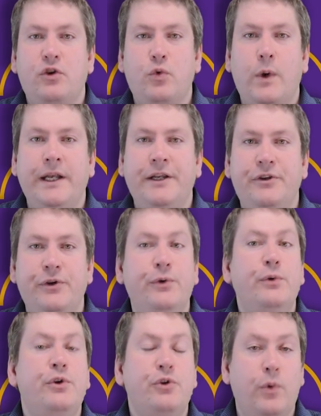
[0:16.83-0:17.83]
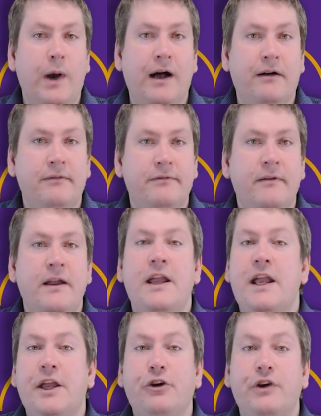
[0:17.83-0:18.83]
2212,
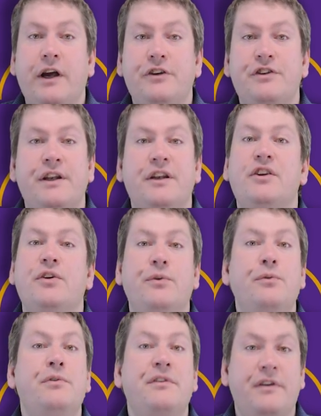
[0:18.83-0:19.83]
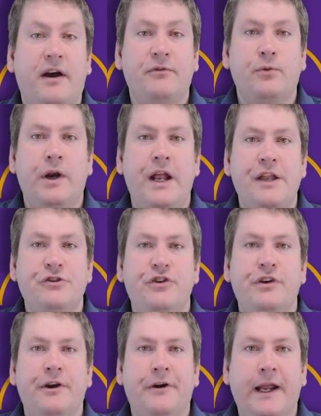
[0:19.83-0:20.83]
Introduction to Software
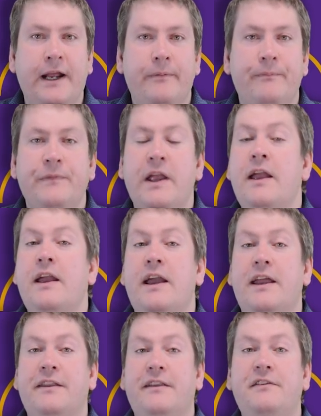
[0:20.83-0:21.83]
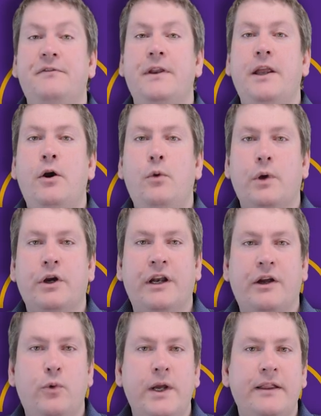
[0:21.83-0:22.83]
Engineering. And in this video, we're going to
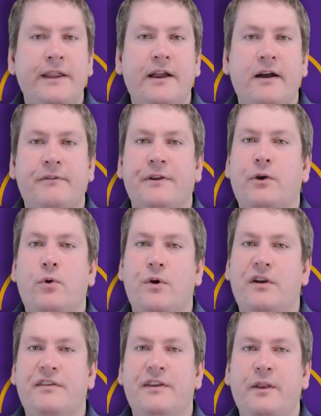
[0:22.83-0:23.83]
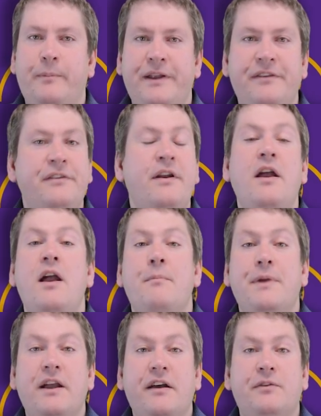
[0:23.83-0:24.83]
quickly cover the course syllabus
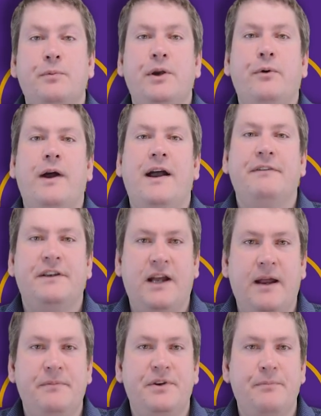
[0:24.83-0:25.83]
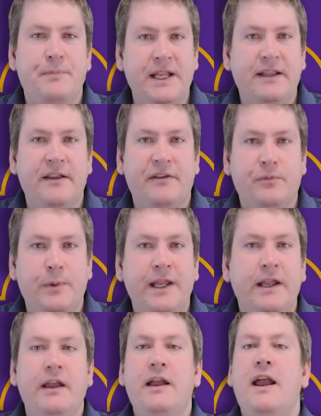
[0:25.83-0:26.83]
because we don't have a time to meet this
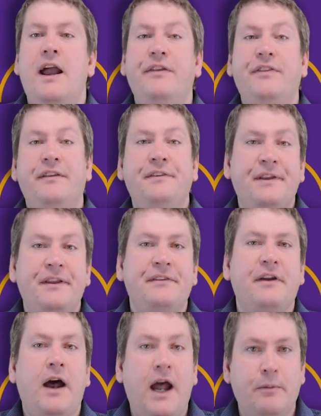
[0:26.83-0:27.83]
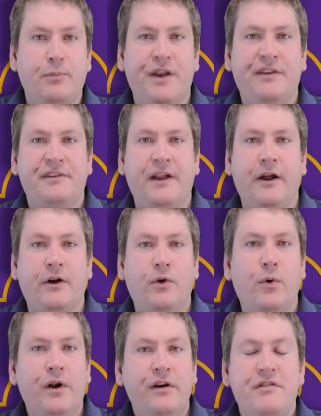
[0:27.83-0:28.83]
week, and this is a hybrid style
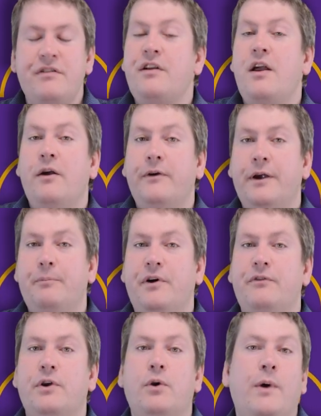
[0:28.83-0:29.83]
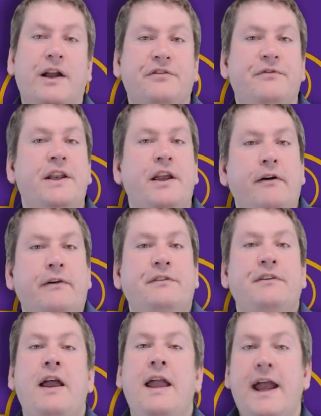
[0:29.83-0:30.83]
course. We're both going to watch videos
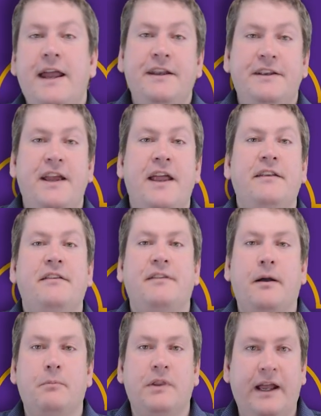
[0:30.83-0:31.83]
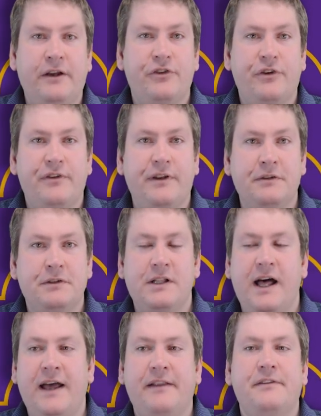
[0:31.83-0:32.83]
and attend some lectures in
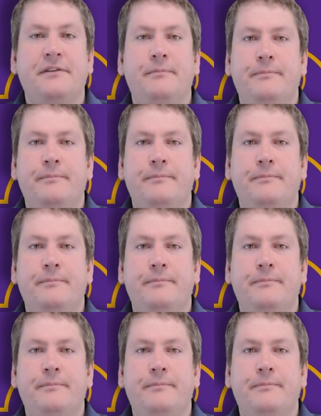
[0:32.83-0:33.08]
class.